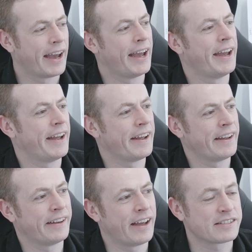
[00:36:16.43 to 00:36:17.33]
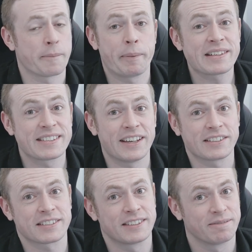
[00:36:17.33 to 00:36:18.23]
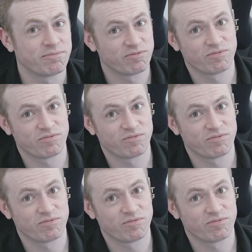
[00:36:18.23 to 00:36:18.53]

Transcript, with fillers: Uh, as a business,